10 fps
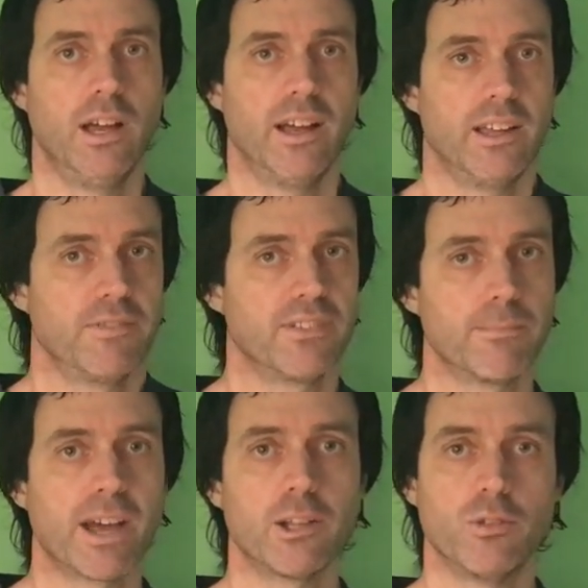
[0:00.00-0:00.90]
If it's
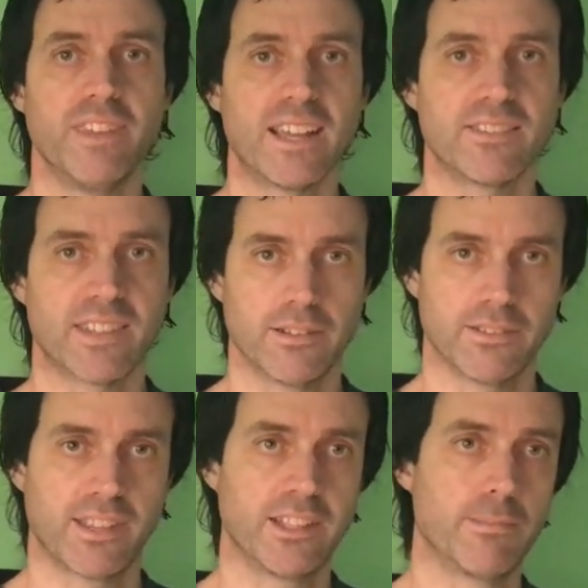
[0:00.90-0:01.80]
about your net
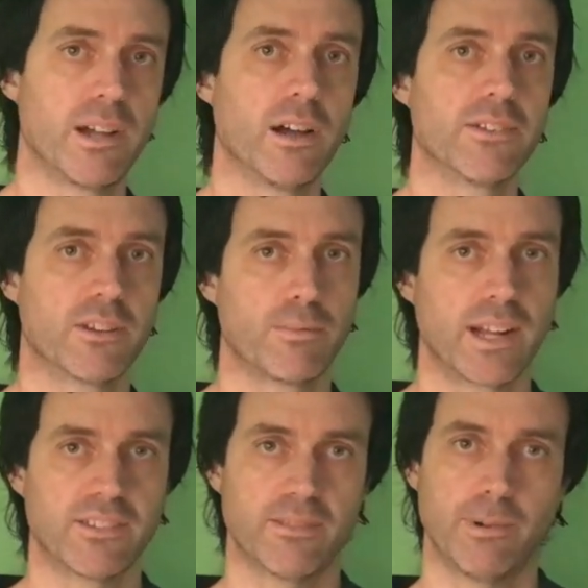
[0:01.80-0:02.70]
skills, then you might ask a
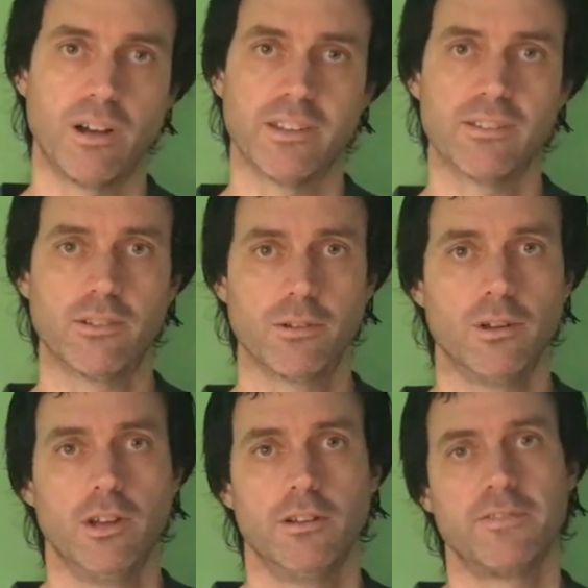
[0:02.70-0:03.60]
practice partner to
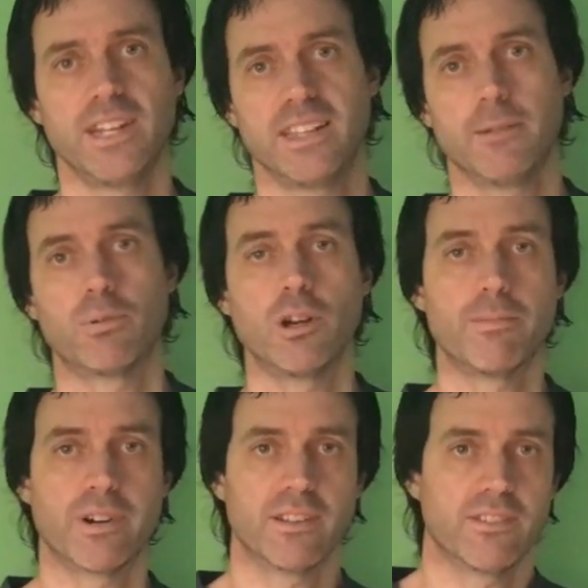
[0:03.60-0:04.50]
feed in
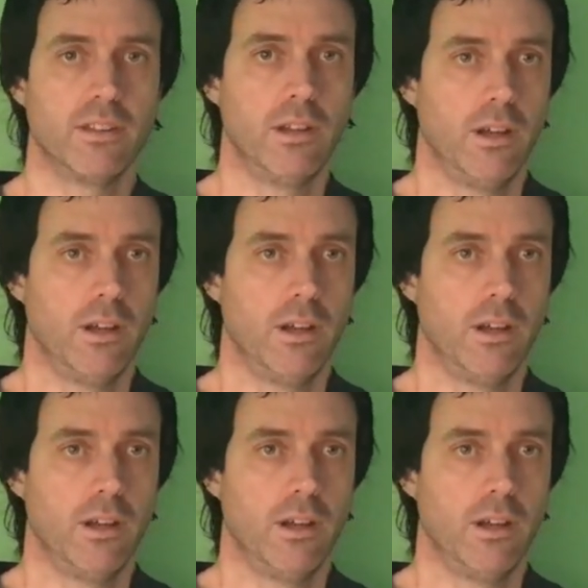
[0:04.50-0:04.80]
appropriate